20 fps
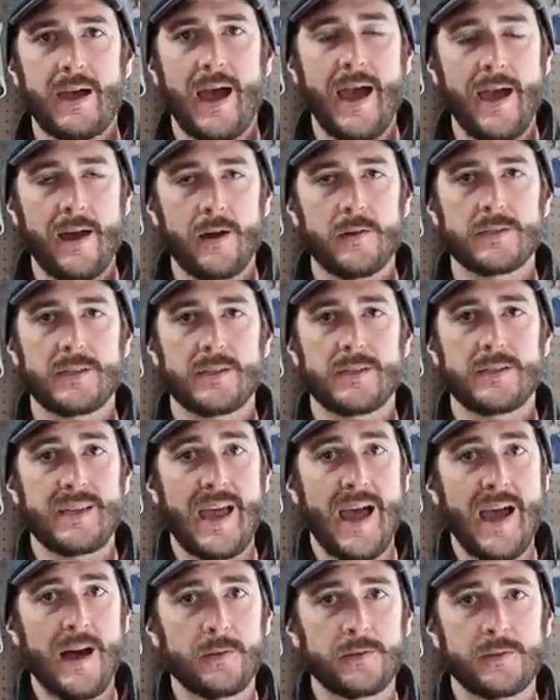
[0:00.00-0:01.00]
houses
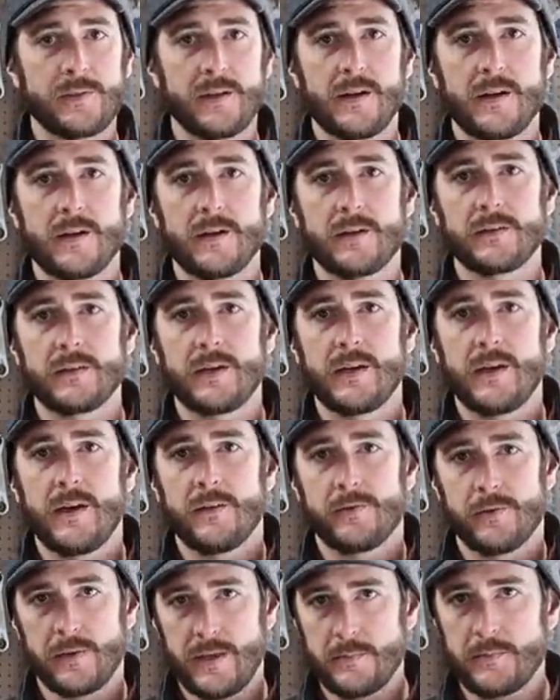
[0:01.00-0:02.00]
out there
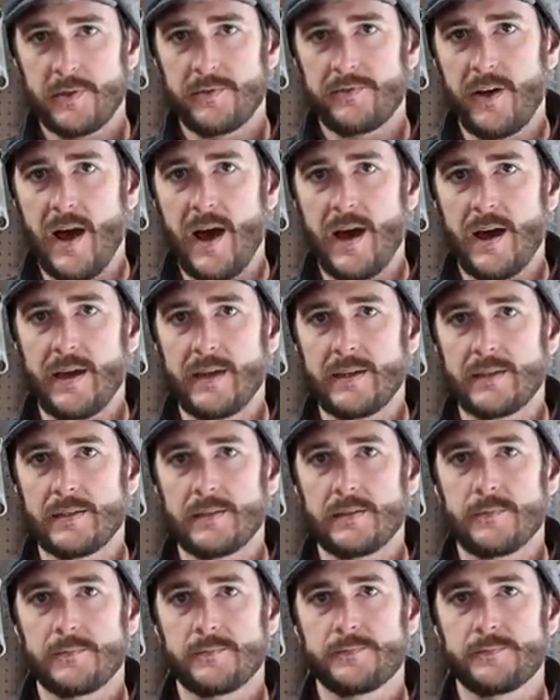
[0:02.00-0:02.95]
for them to find.